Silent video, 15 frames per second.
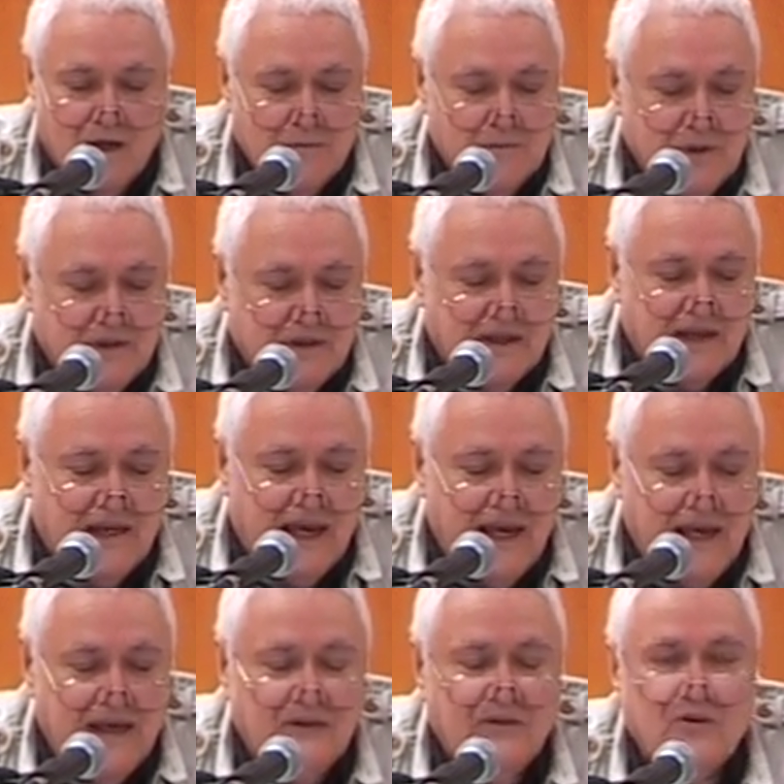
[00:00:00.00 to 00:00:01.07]
but the
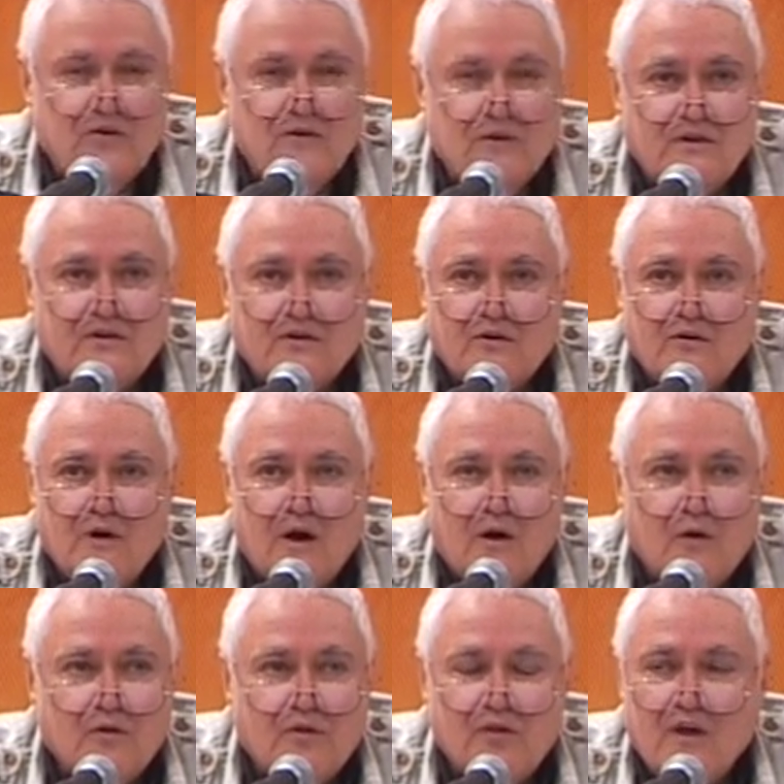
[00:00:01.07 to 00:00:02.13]
cancerous
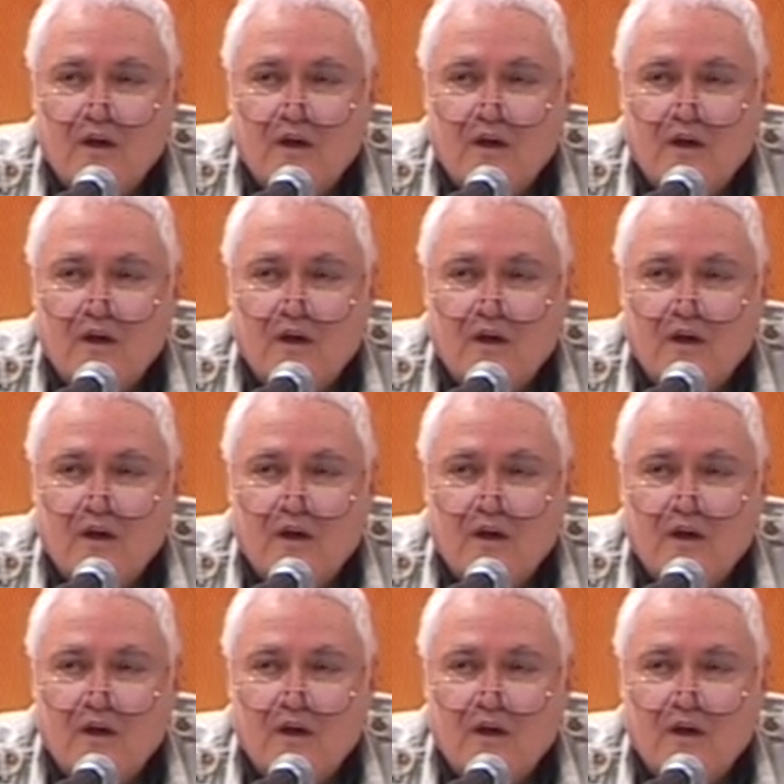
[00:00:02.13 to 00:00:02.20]
growth